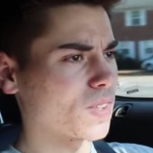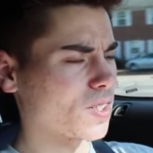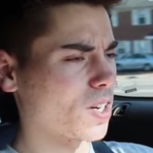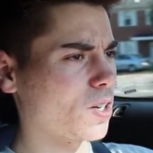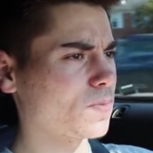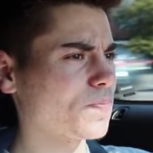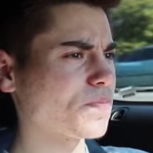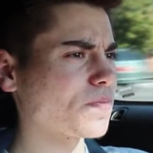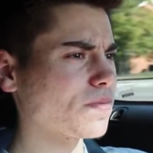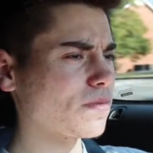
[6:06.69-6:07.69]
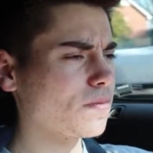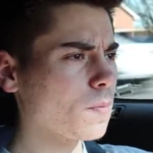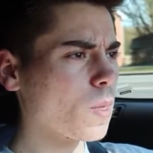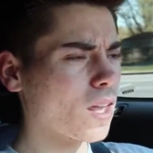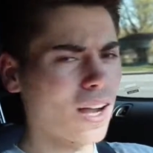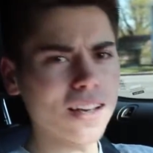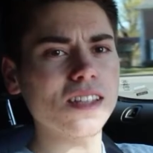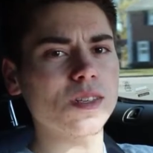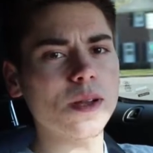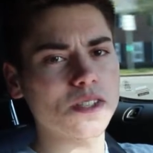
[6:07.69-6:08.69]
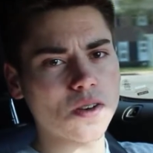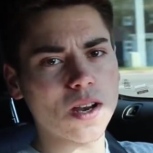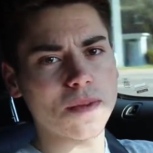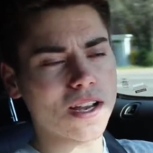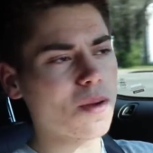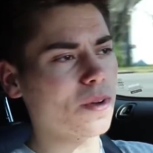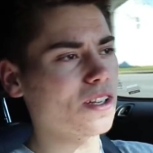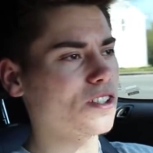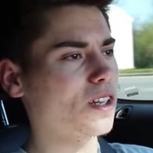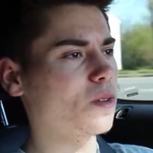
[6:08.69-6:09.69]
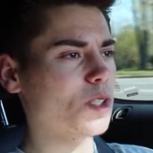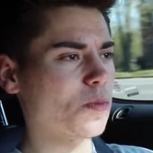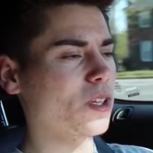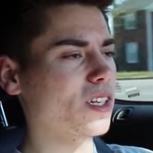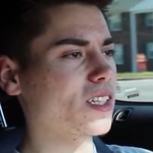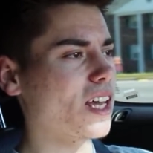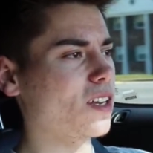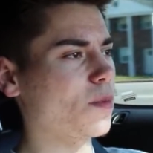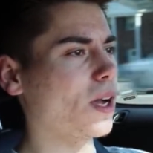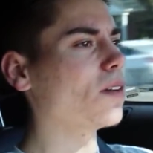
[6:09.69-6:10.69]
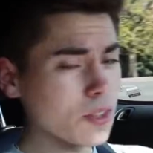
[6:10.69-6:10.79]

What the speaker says: So content's about to crank back up on the channel, which I'm really excited about.